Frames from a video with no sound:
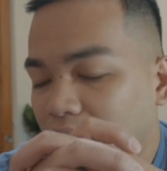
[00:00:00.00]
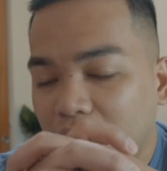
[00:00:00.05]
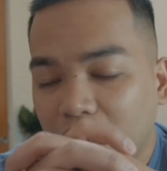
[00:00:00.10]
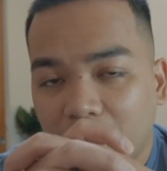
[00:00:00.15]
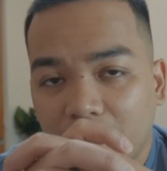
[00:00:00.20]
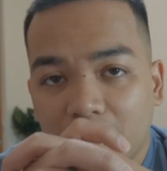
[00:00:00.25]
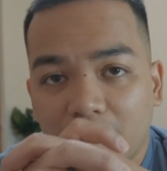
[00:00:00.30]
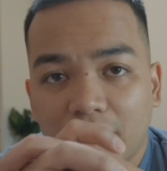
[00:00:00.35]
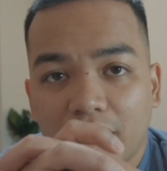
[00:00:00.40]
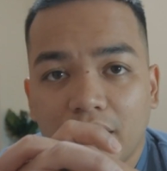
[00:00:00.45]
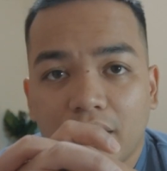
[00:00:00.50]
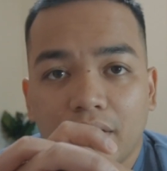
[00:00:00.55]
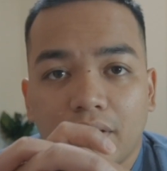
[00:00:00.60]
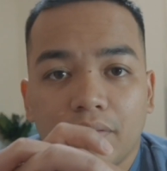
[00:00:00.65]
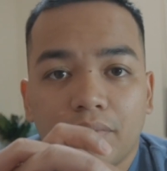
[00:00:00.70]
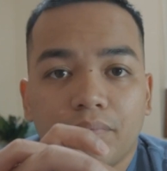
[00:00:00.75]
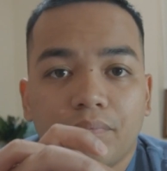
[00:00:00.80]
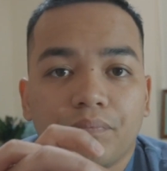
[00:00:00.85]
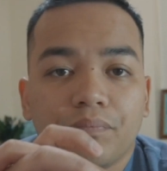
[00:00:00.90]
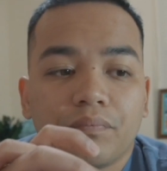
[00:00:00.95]
And
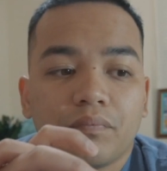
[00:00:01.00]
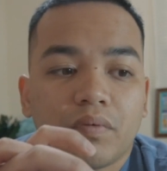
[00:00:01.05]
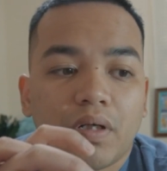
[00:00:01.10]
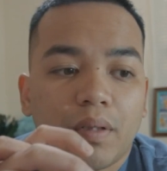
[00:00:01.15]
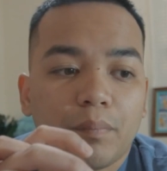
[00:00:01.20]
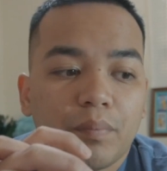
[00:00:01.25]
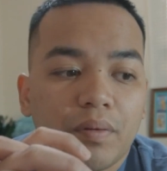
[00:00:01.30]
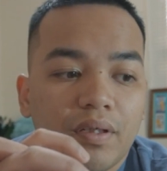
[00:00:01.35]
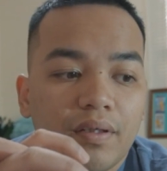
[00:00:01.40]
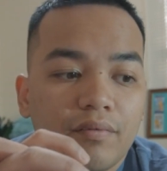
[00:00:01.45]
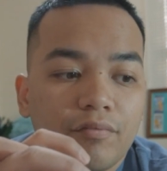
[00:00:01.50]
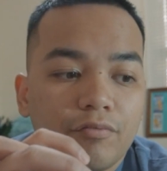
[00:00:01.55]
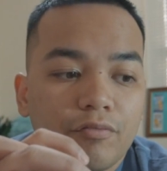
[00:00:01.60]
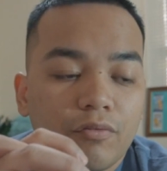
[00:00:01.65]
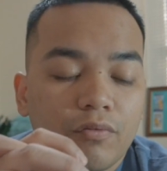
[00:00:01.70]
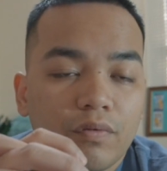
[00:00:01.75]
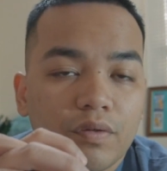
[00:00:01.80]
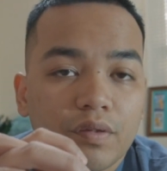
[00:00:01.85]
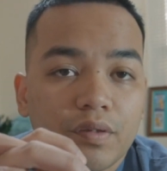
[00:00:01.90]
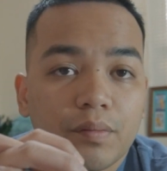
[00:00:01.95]
then I paid
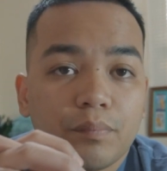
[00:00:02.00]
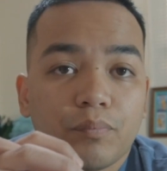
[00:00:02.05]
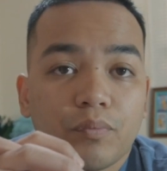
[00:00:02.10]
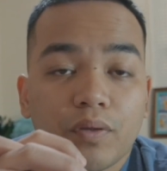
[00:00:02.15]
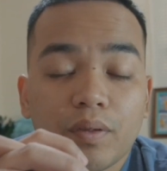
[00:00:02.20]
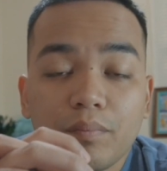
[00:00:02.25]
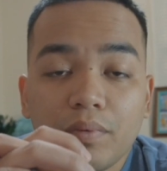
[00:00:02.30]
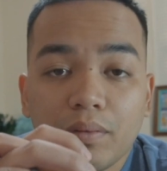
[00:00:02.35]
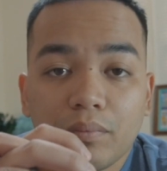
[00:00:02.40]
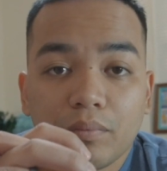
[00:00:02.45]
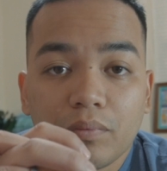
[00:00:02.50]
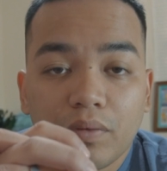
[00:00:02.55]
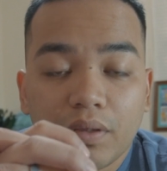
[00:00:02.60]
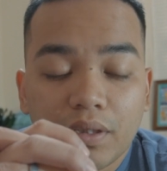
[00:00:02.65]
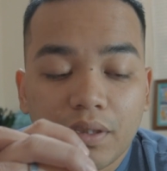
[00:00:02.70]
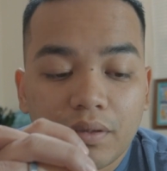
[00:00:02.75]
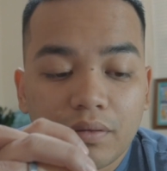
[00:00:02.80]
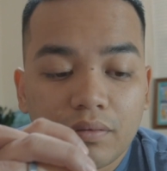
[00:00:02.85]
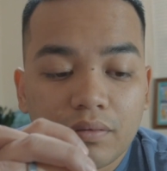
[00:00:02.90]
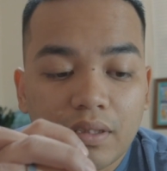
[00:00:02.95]
for the premium
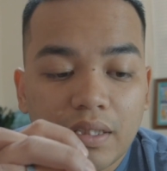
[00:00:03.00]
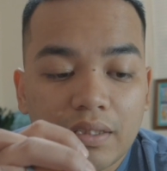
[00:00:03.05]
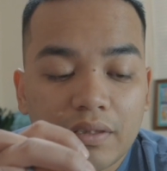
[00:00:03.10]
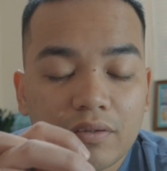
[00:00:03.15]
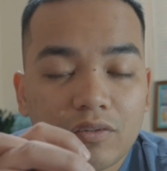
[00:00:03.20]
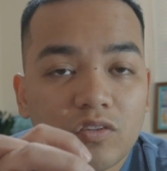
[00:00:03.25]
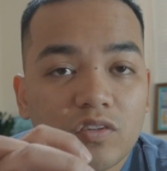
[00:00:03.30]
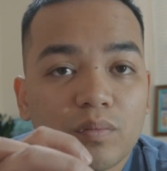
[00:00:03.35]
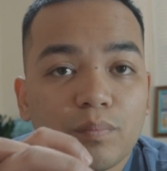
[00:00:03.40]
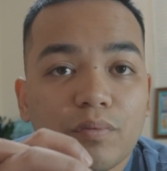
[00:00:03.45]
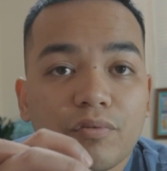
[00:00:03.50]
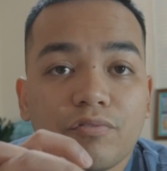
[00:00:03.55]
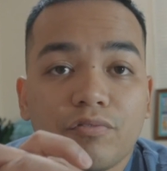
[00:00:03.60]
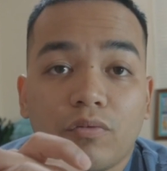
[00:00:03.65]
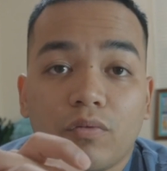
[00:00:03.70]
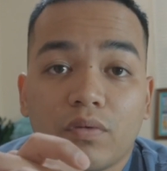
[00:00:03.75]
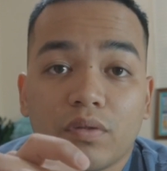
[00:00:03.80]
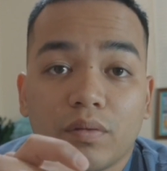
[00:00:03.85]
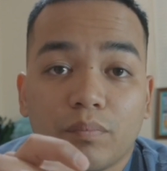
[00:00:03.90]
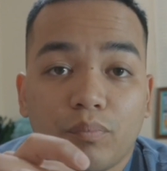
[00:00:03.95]
grading, and this was
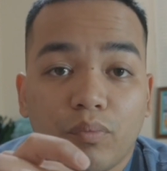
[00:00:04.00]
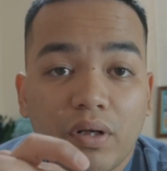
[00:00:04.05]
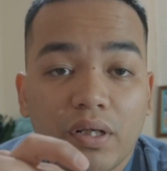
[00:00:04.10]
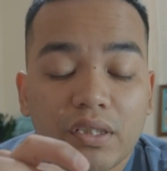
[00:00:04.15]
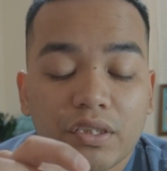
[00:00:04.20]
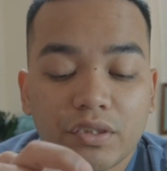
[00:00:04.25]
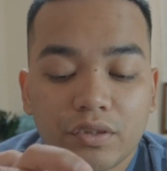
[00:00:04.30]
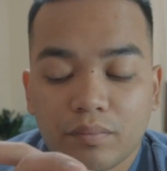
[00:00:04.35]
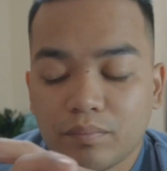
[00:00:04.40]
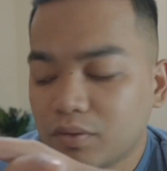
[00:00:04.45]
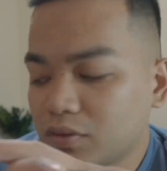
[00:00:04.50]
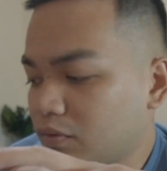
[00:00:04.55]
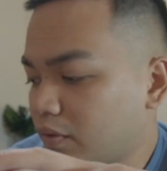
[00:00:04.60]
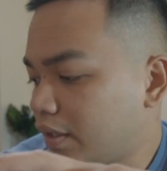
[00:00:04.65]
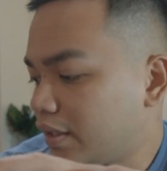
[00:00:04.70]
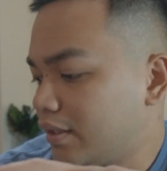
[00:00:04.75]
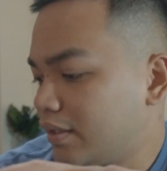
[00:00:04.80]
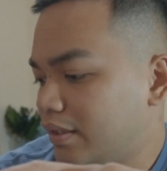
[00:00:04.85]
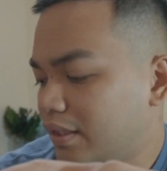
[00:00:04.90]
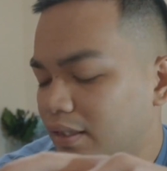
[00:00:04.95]
before the price jump. So
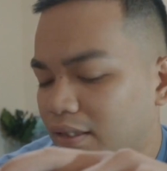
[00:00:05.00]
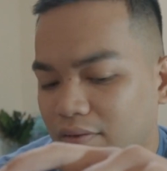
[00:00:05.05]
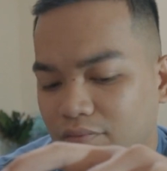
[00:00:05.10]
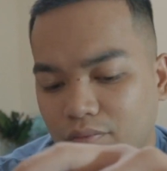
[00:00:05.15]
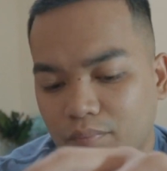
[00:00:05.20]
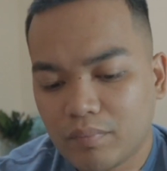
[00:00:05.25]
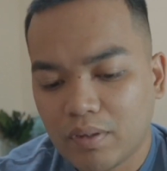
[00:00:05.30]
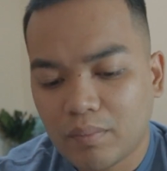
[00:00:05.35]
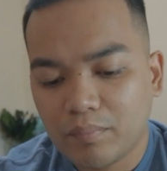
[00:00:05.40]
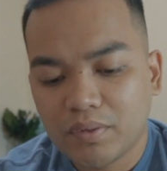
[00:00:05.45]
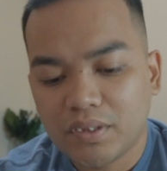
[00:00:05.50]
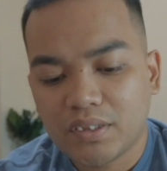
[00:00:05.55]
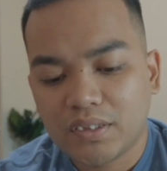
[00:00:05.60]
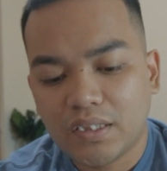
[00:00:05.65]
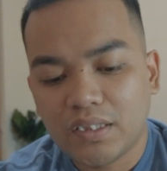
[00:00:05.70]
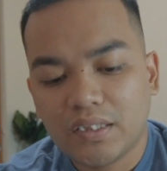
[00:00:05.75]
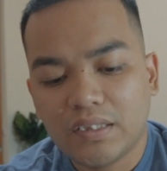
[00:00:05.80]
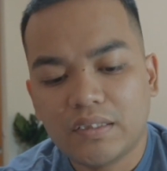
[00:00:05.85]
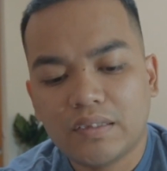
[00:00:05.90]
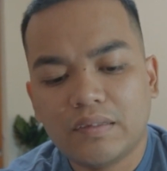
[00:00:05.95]
I think, if I'm not
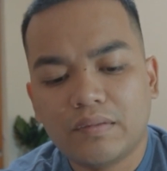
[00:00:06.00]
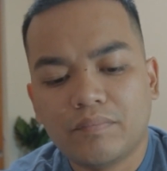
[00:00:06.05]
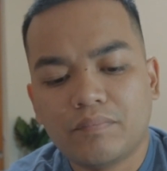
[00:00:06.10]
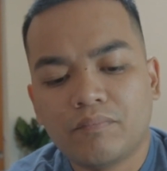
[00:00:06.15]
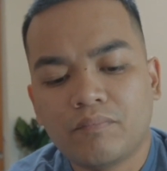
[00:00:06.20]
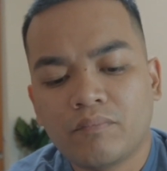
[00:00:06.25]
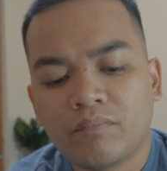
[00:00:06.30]
mistaken,